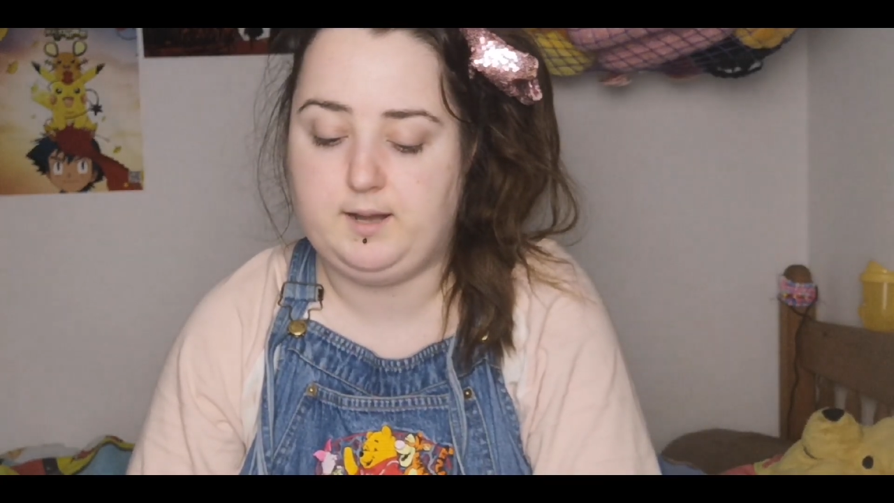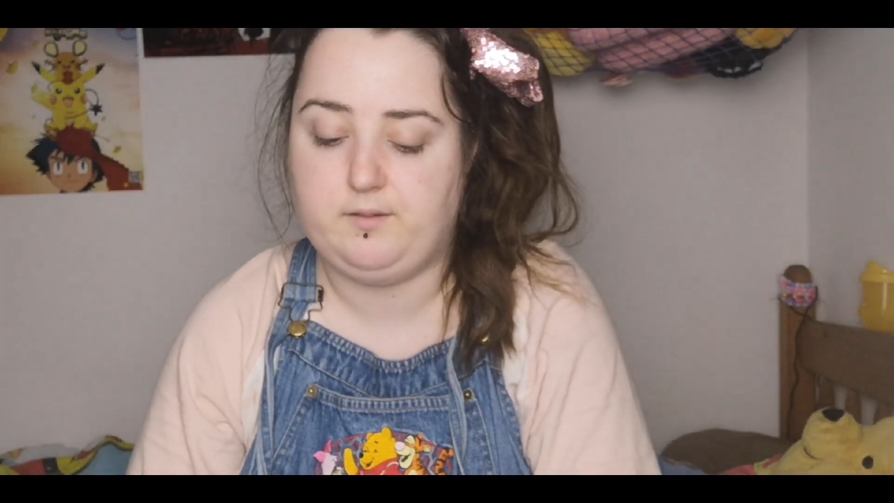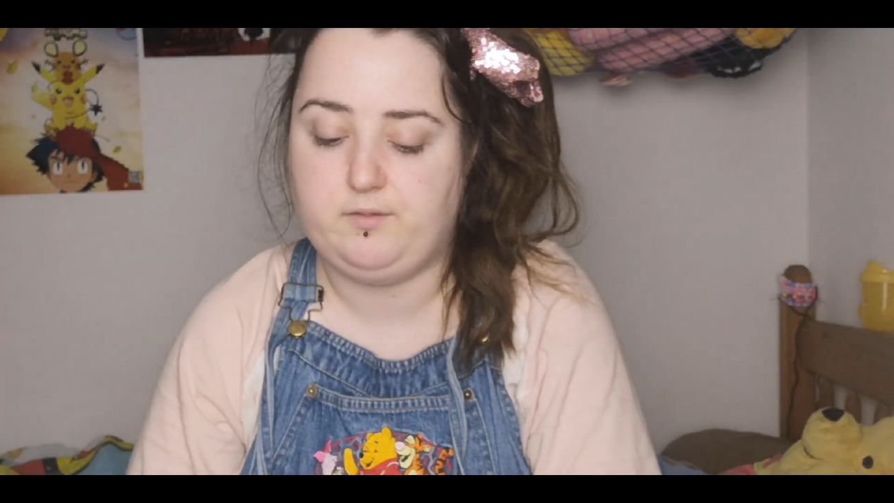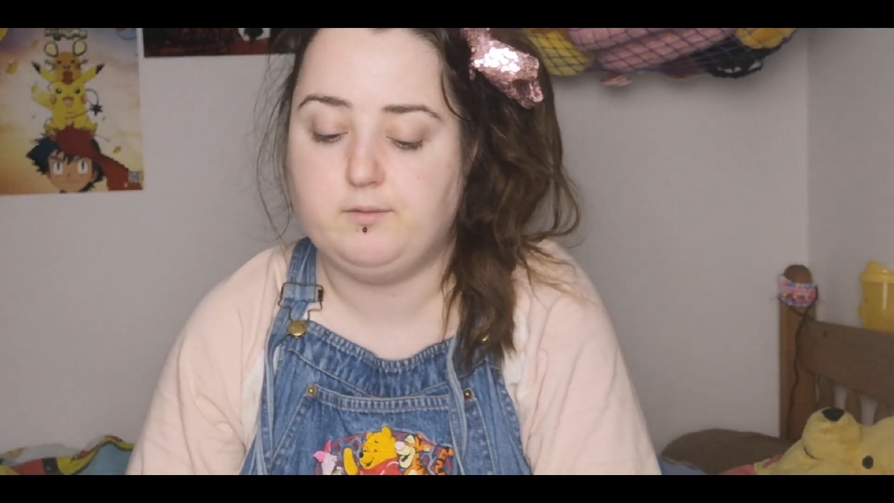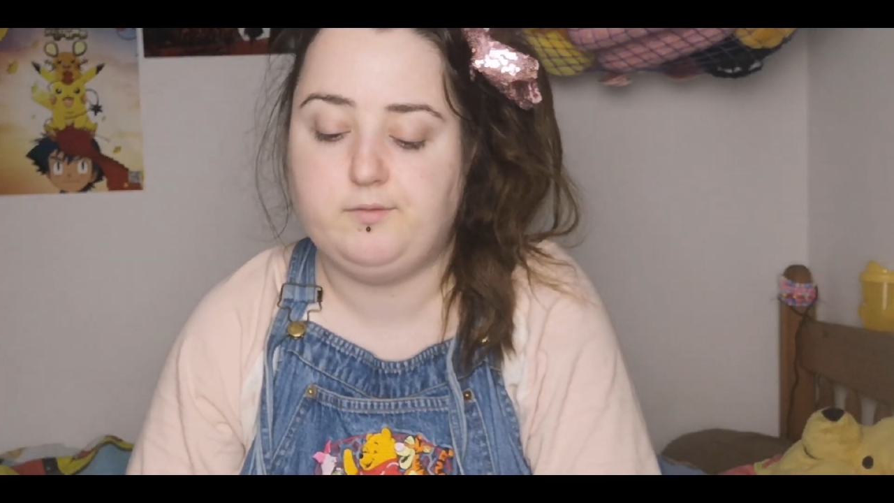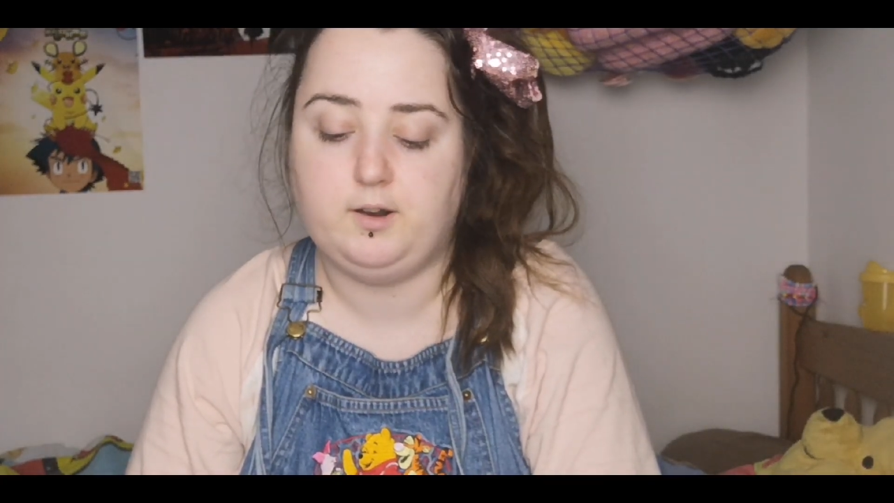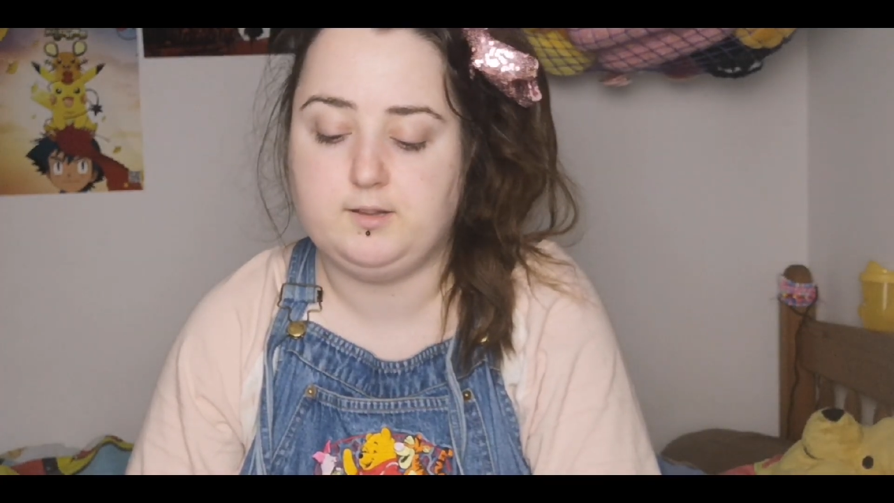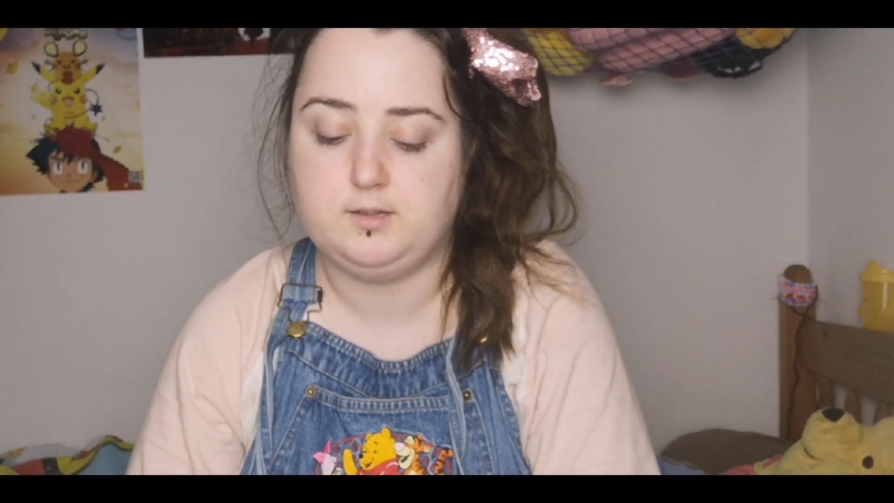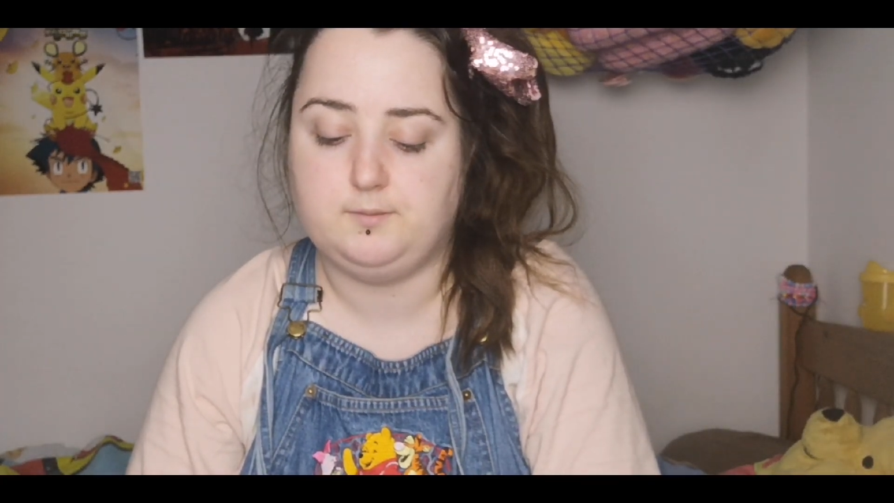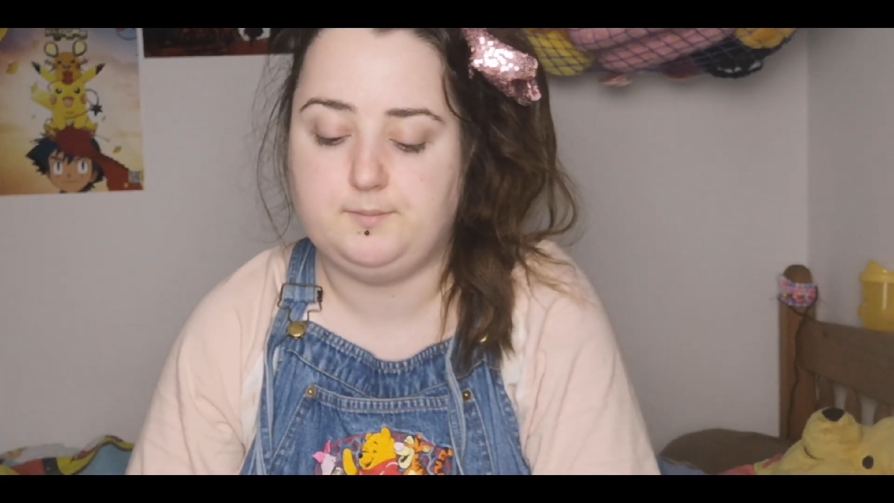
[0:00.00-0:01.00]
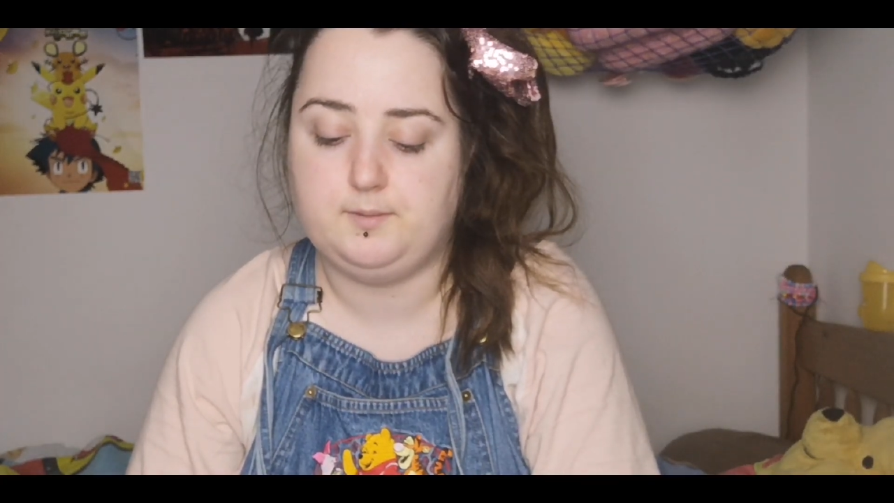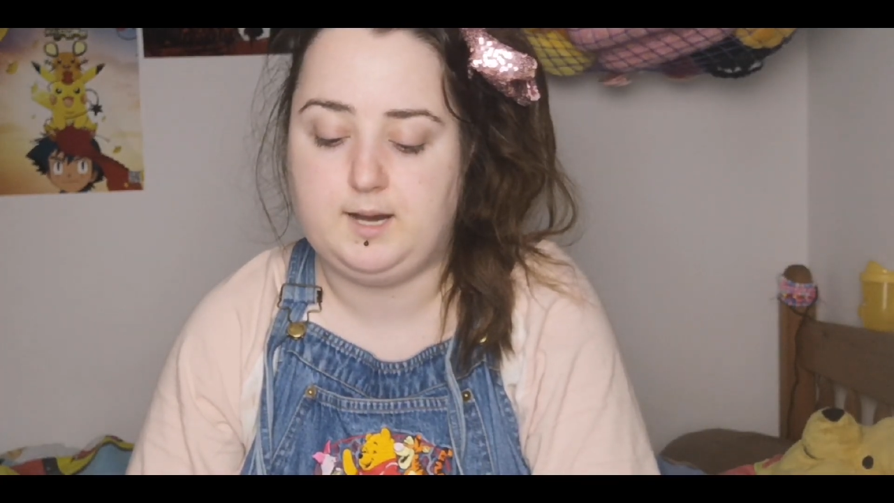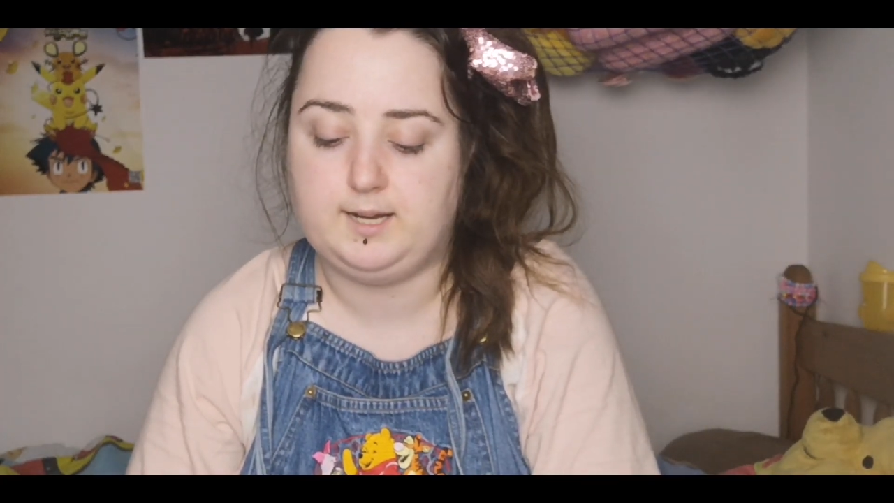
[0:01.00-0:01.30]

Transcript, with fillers: I've unfollowed them